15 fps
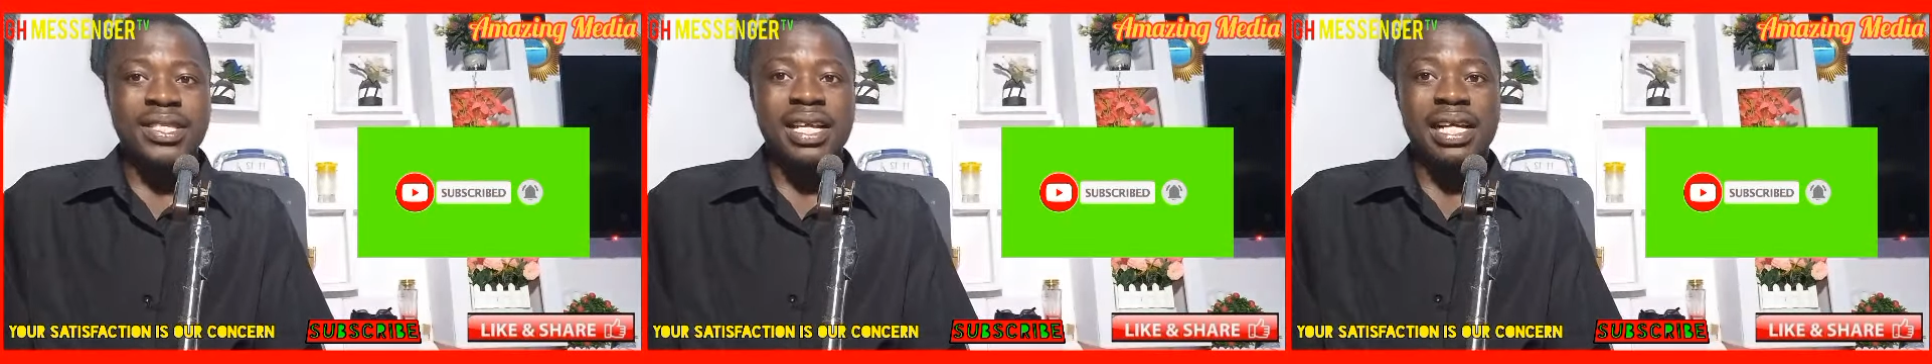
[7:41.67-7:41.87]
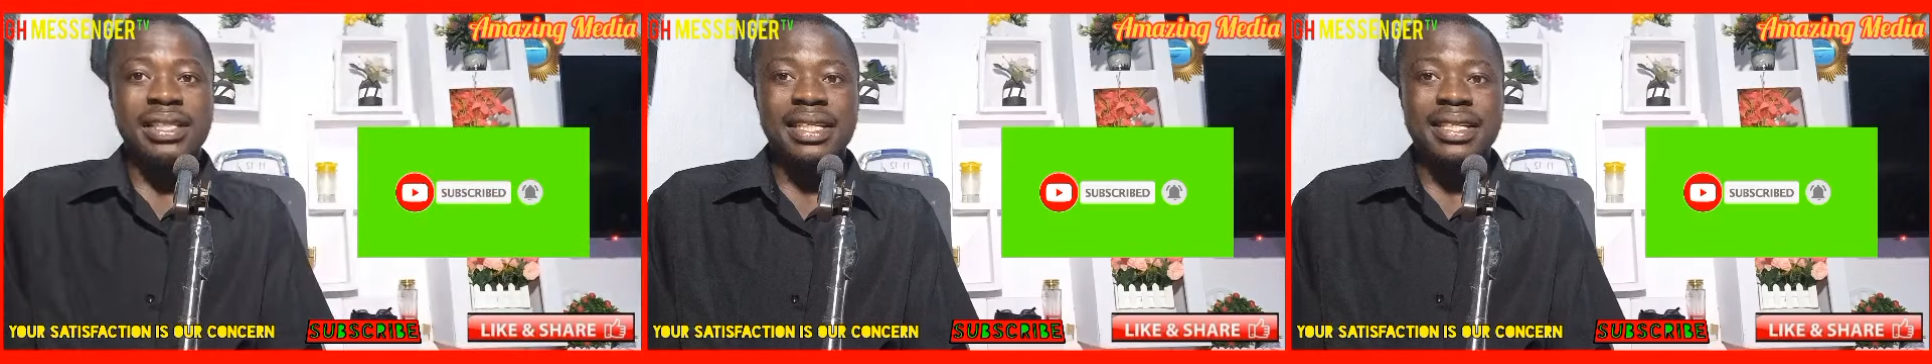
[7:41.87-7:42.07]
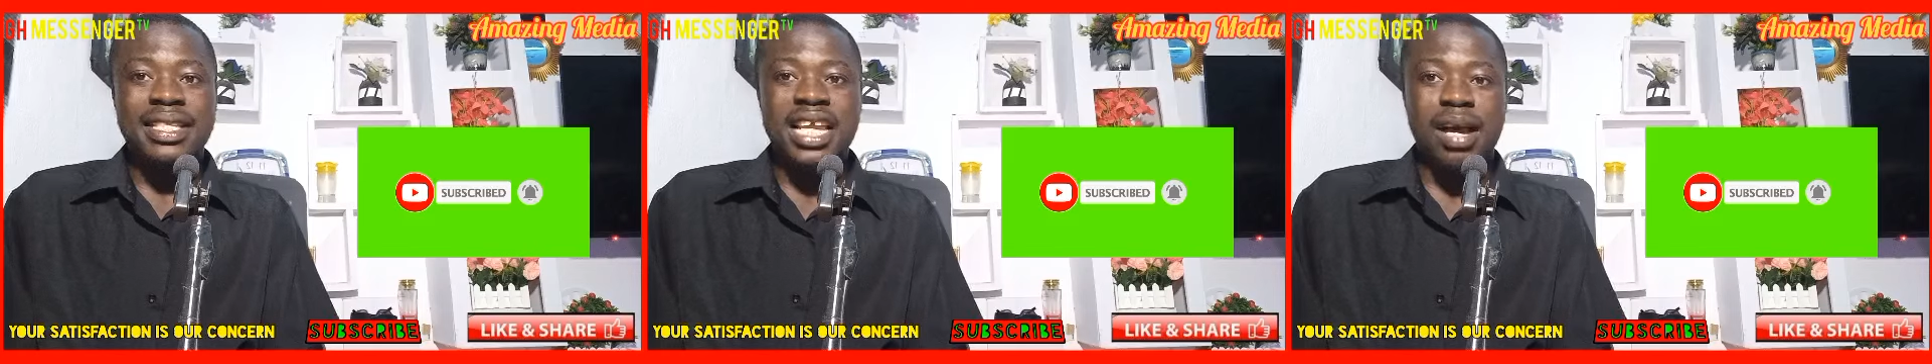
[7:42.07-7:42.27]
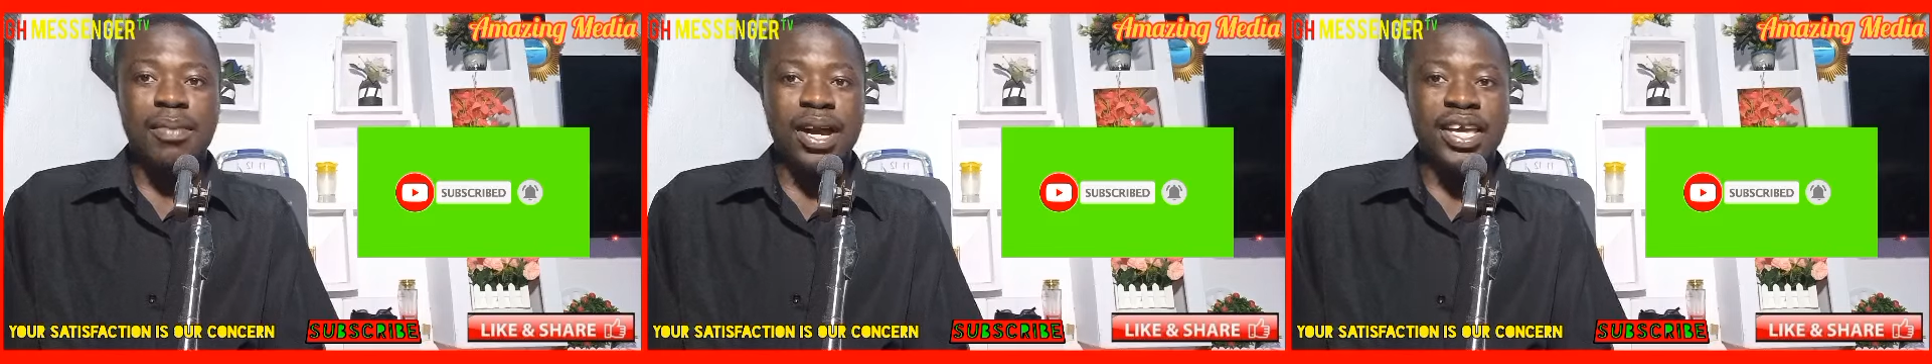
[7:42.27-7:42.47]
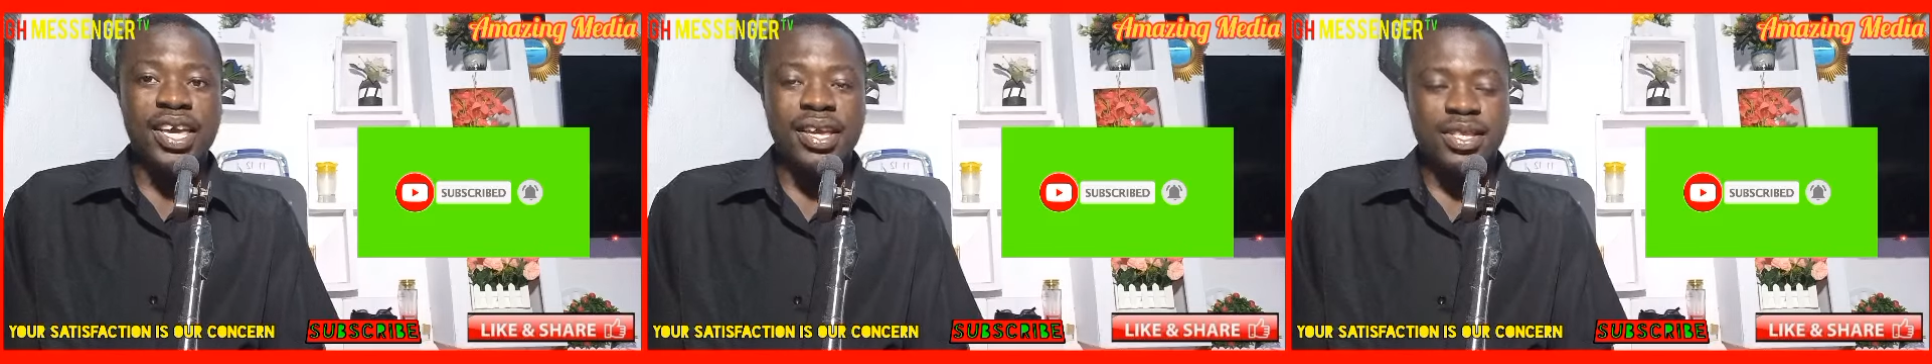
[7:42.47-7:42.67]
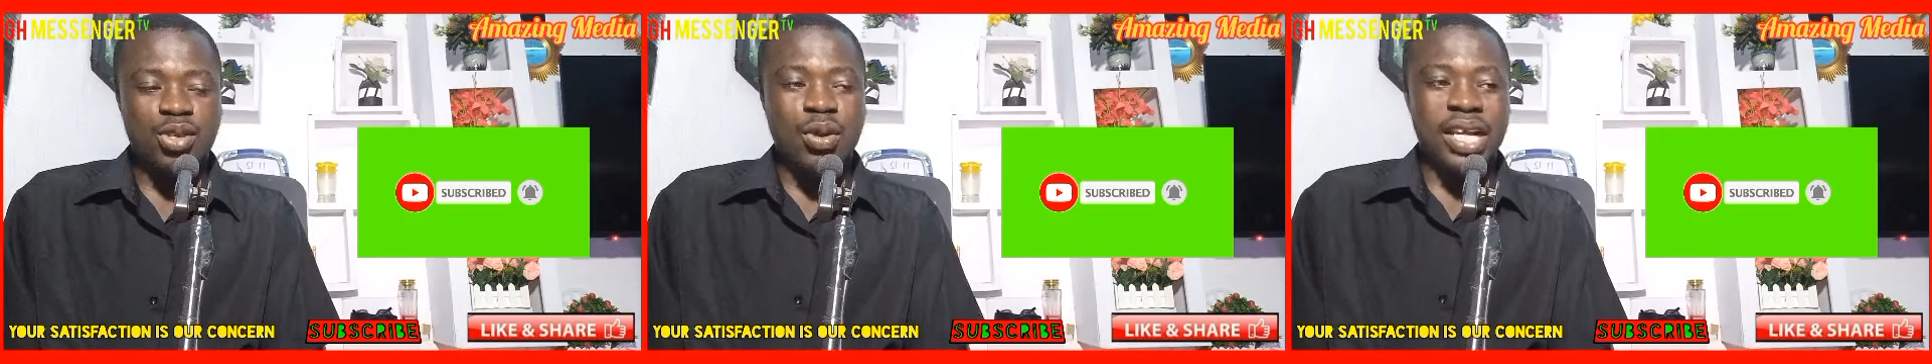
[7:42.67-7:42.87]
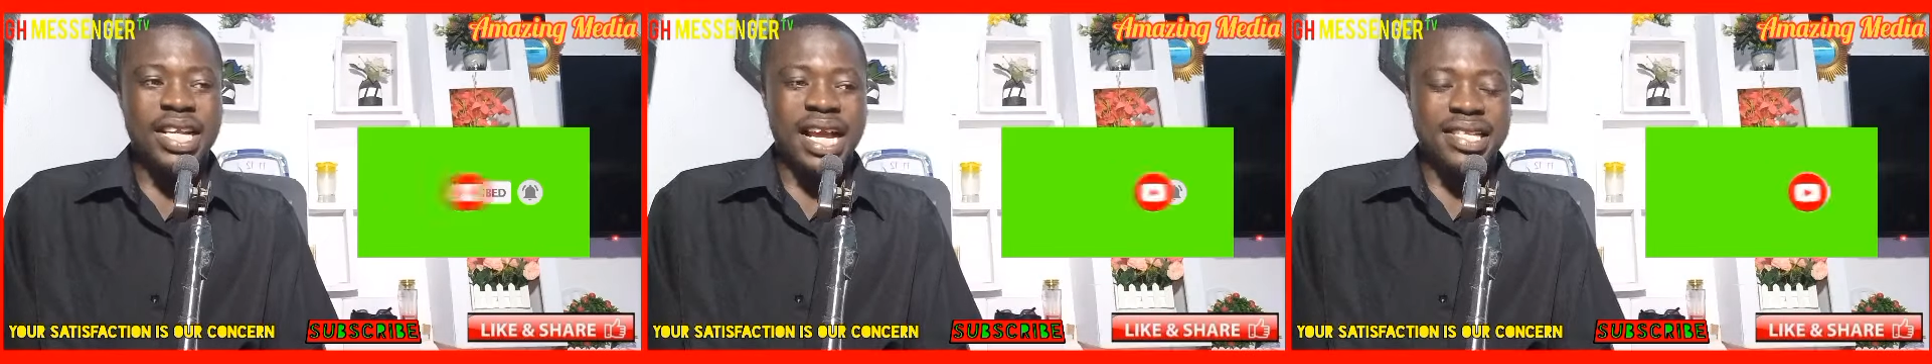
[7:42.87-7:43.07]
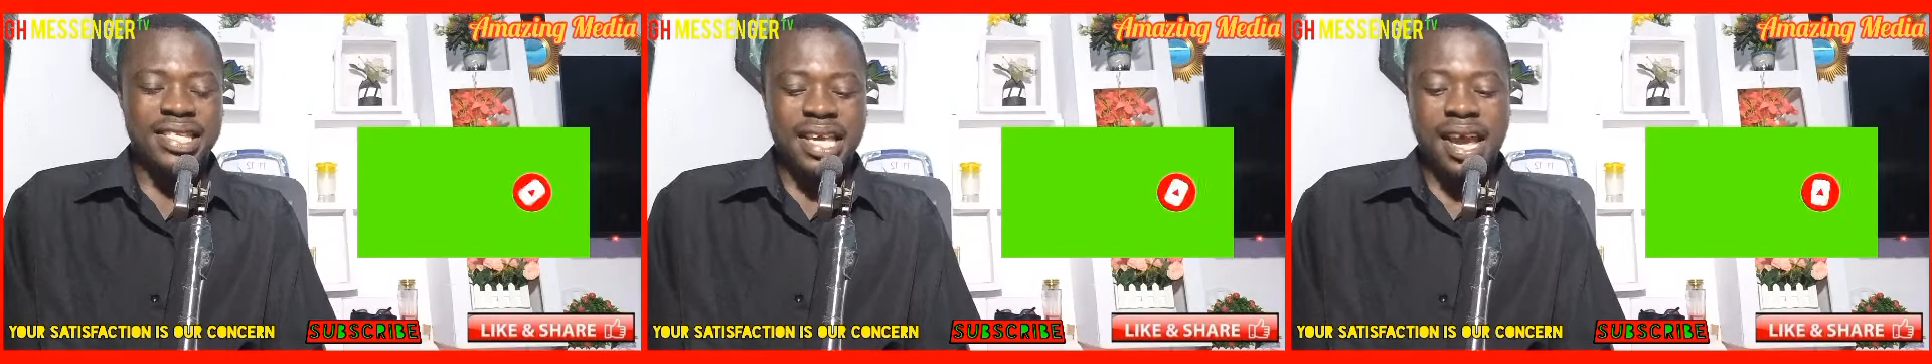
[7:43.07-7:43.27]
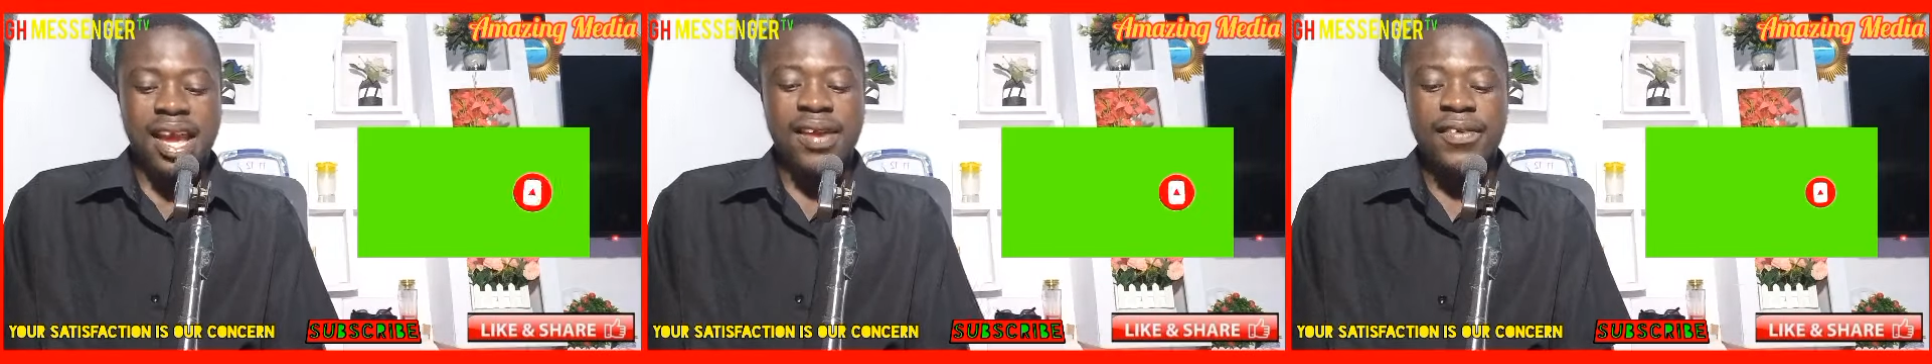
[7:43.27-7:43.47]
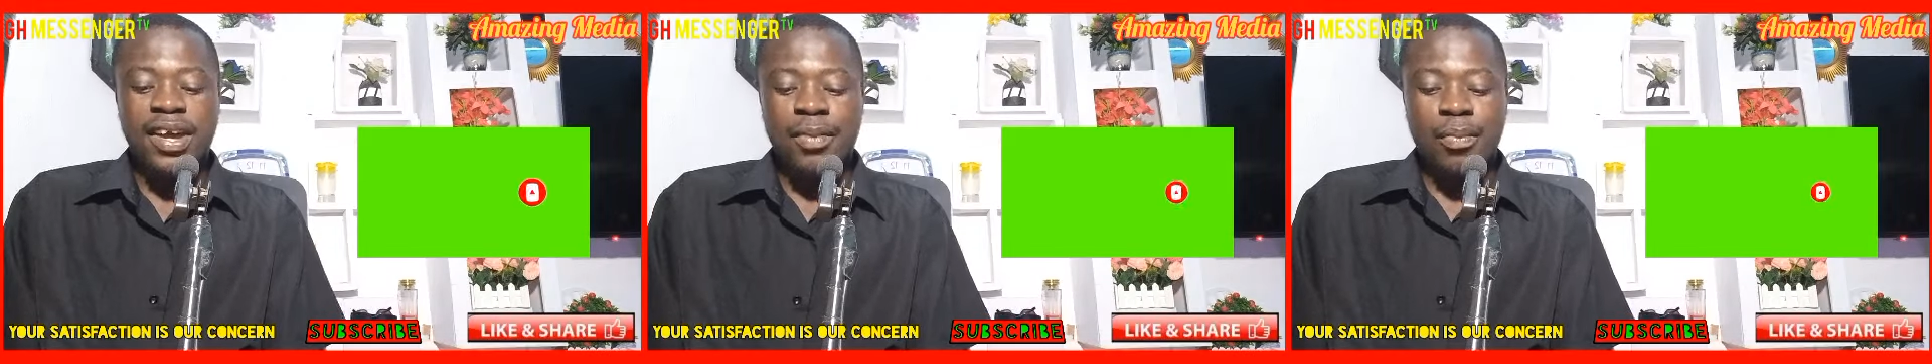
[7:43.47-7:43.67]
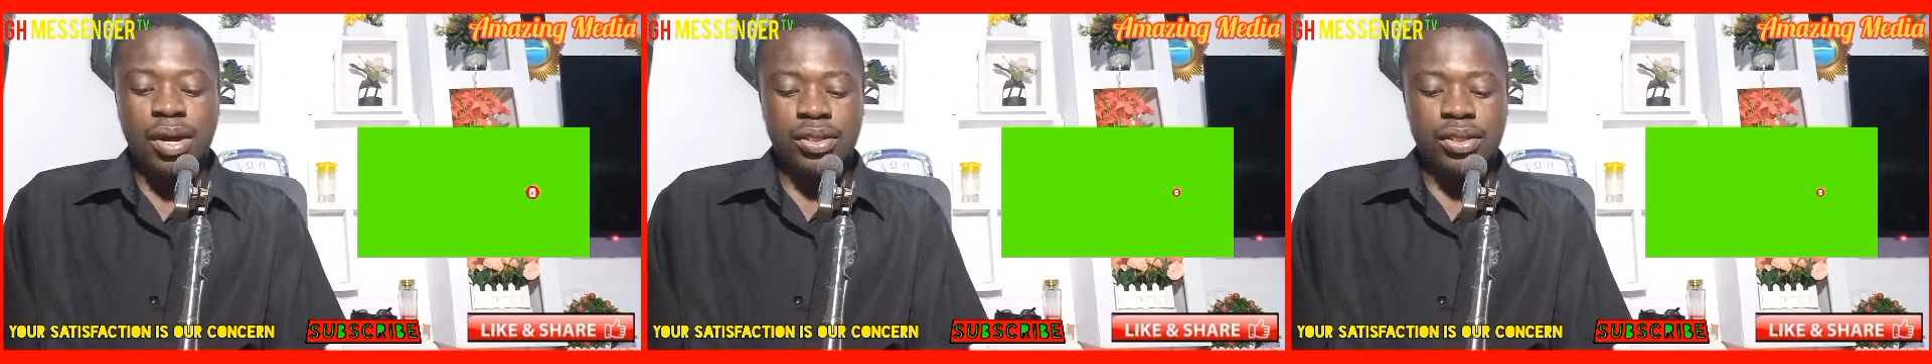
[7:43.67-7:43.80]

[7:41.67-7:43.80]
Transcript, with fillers: standing trabai, so I say,